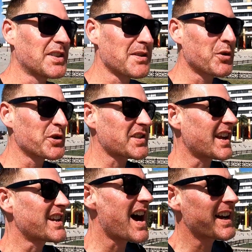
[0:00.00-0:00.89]
to the most
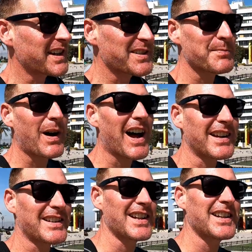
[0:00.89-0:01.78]
iconic
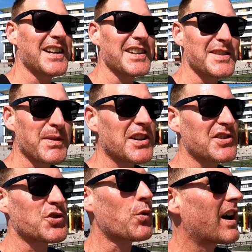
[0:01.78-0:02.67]
spot in Izmir
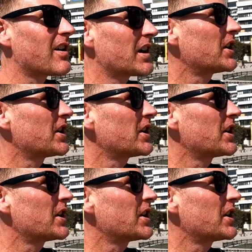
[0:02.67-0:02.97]
Square in